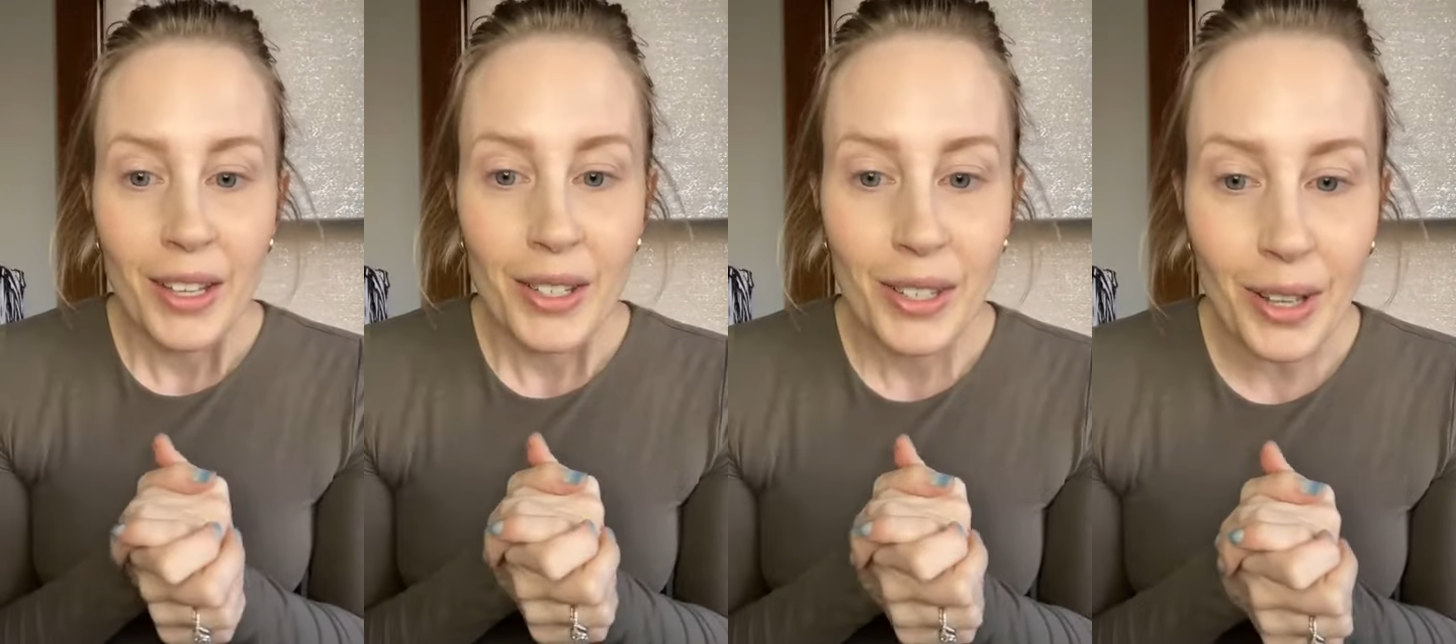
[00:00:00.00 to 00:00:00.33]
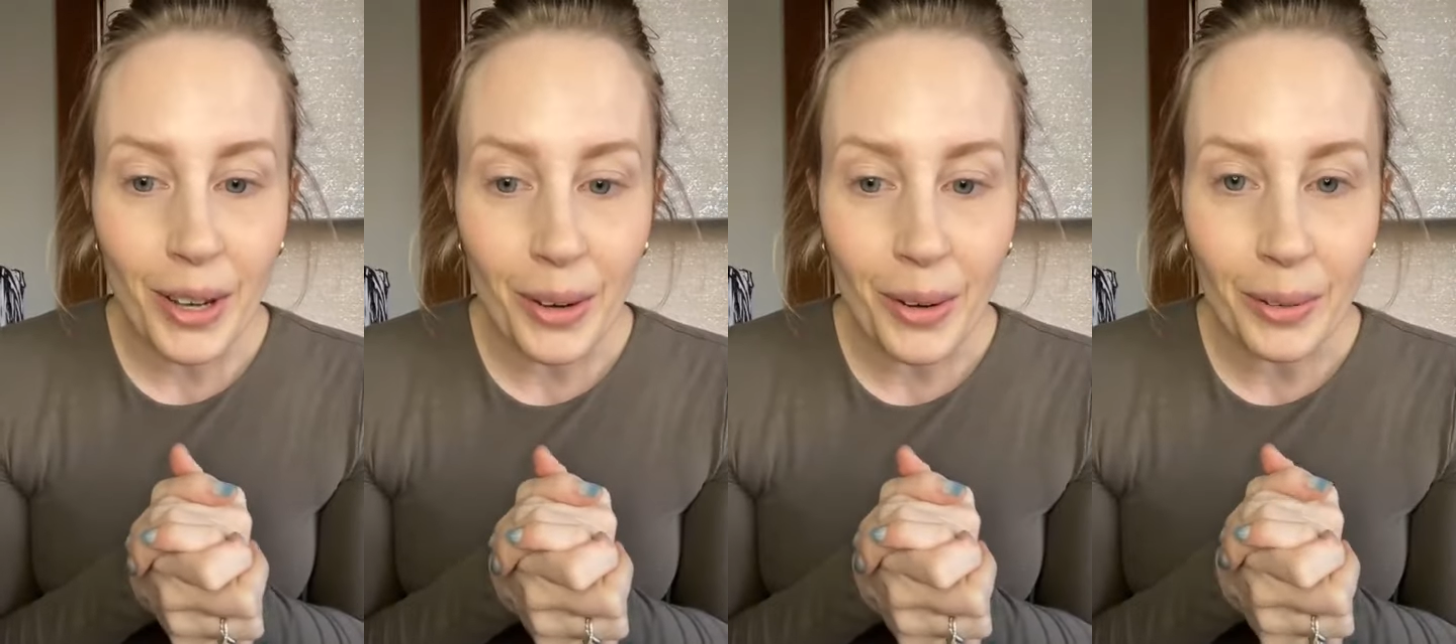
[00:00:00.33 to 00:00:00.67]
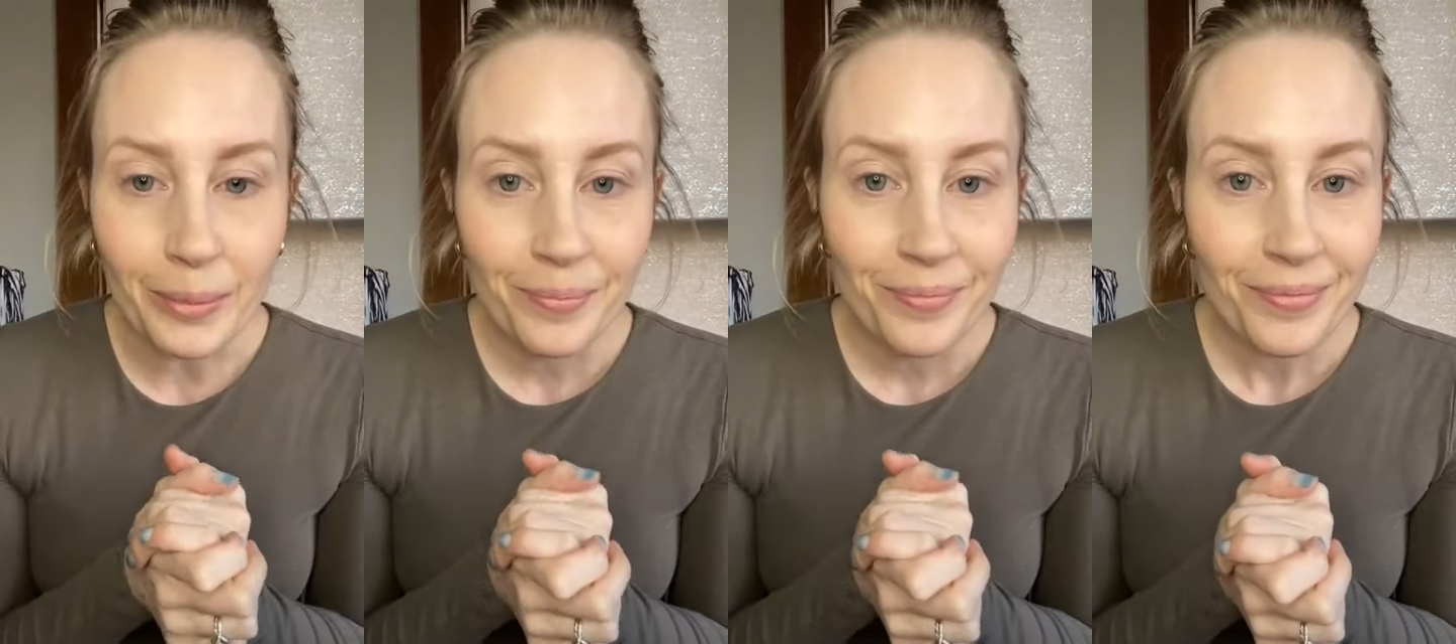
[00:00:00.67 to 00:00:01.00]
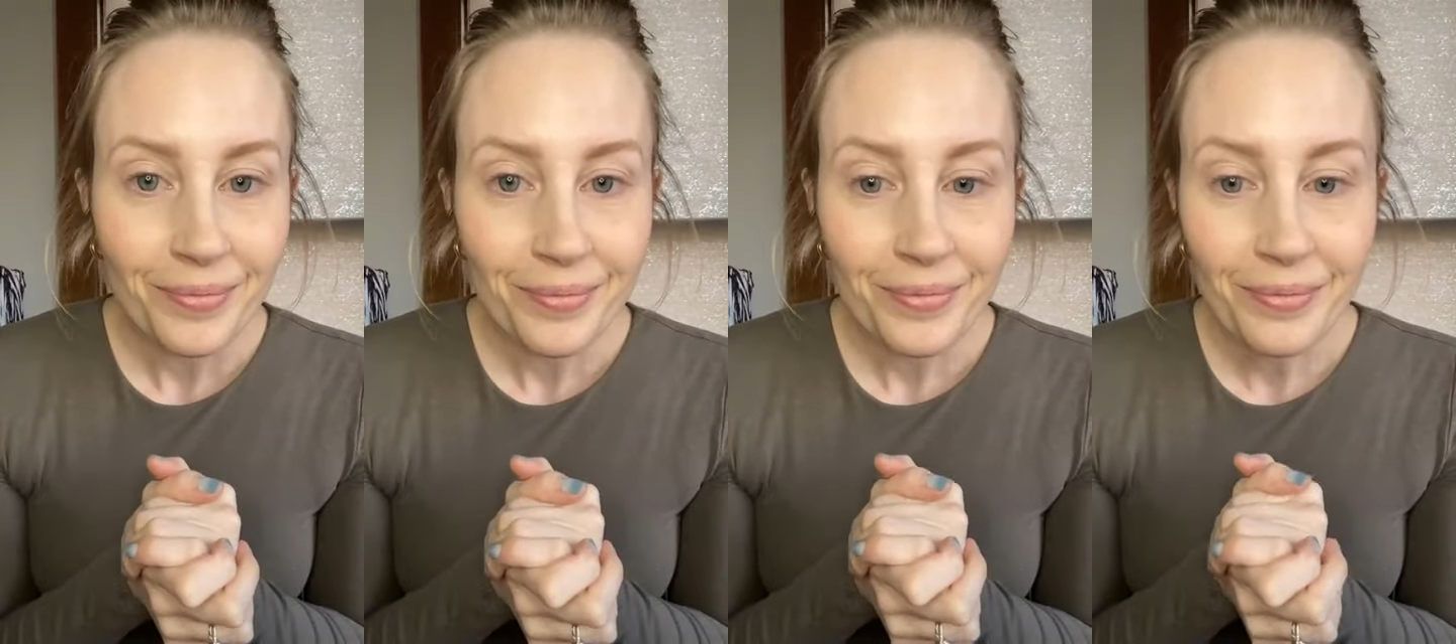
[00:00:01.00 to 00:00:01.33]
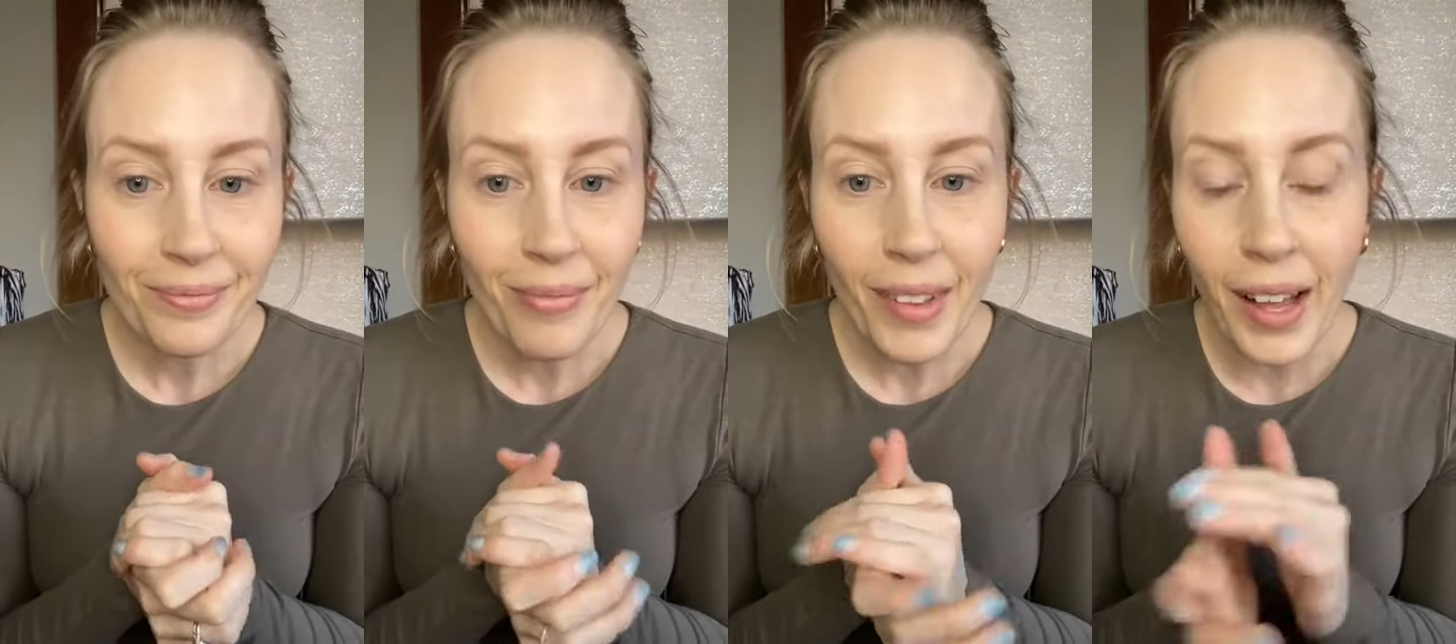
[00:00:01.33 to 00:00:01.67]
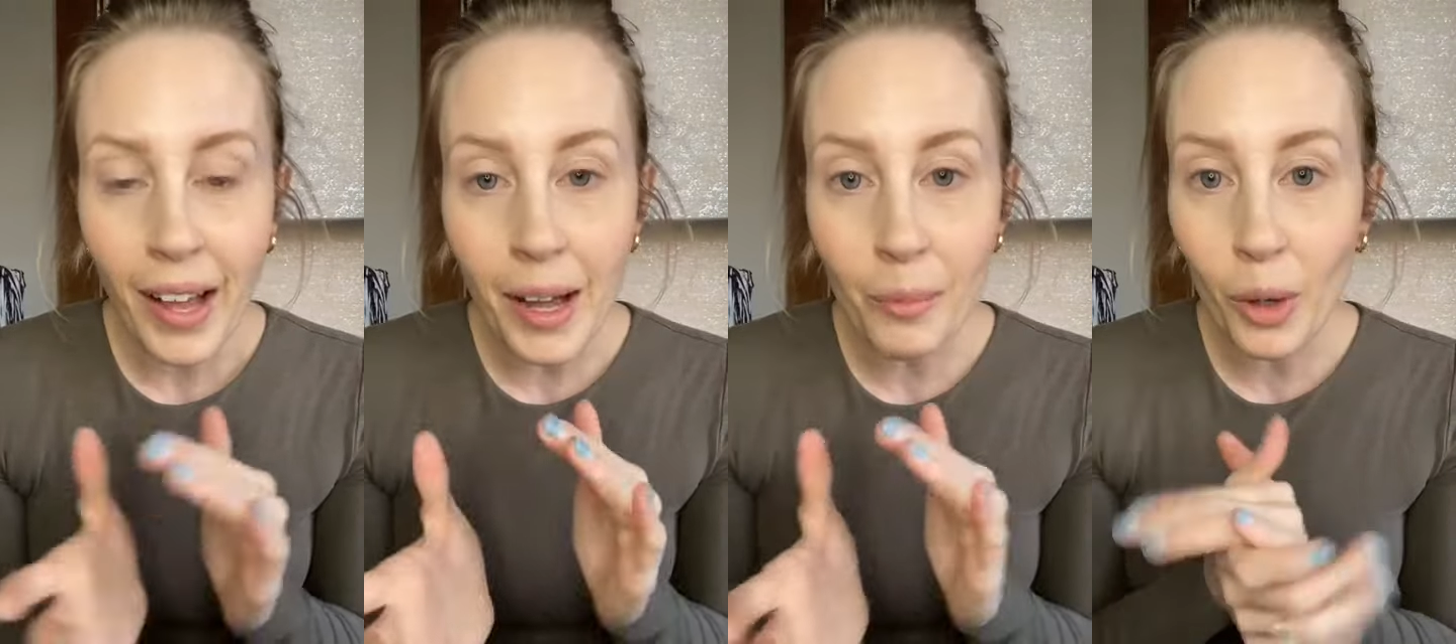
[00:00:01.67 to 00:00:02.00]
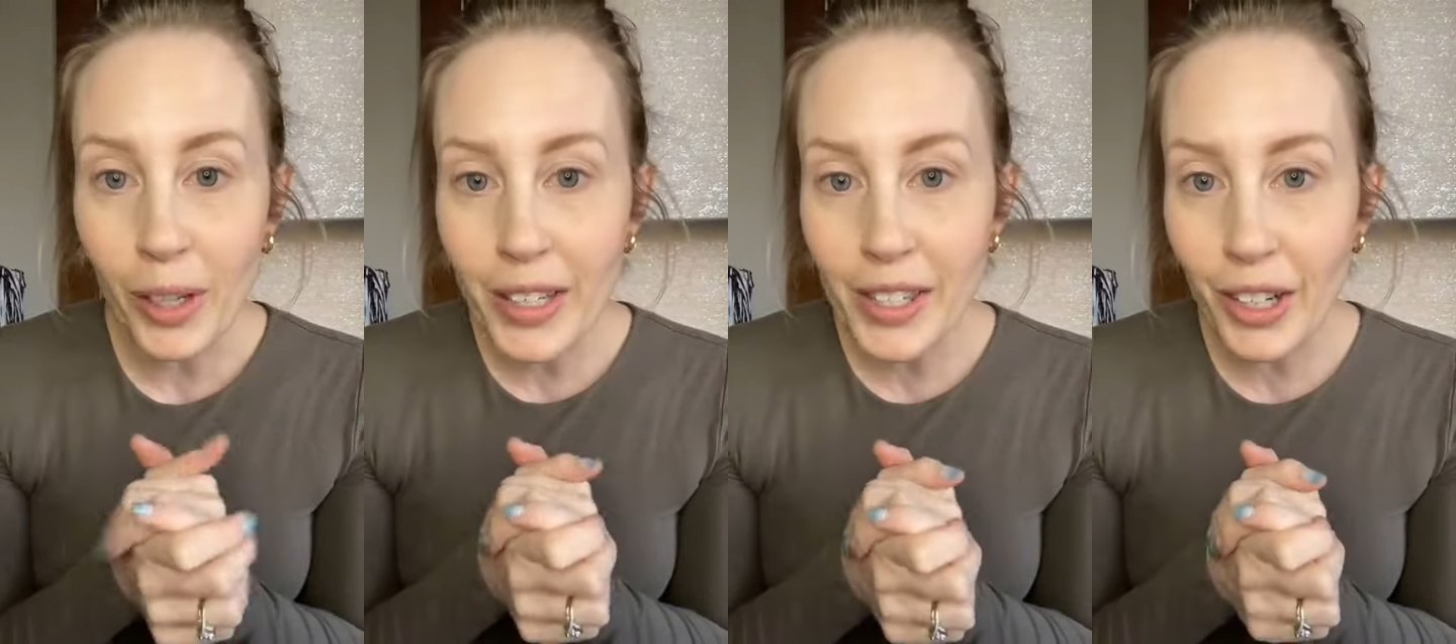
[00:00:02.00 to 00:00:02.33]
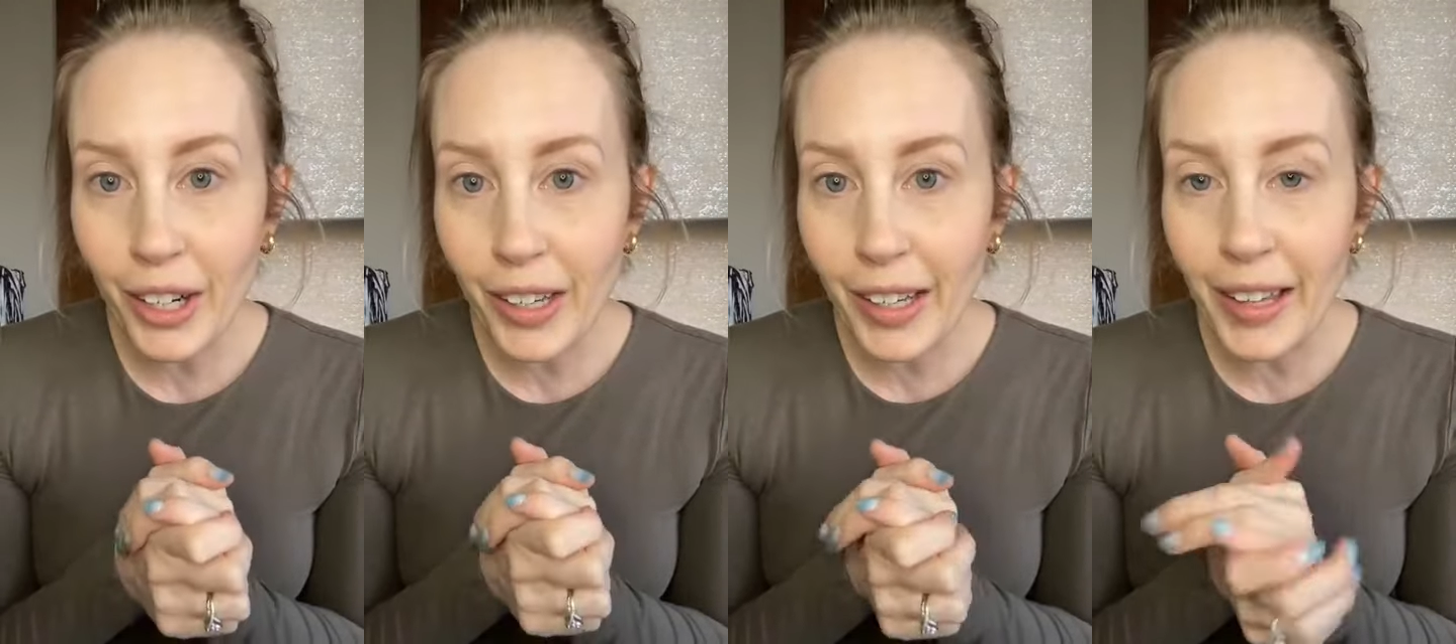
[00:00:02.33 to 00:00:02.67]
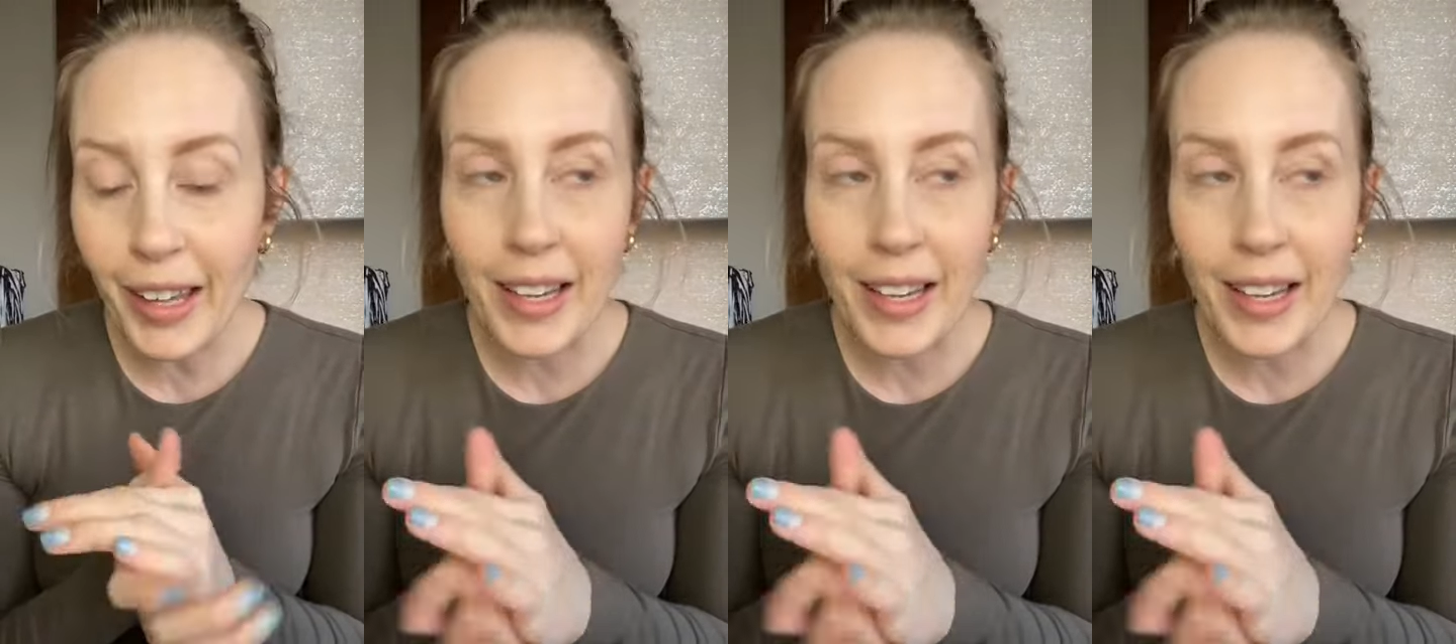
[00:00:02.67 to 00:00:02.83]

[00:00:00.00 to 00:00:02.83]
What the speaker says: So we'll get started.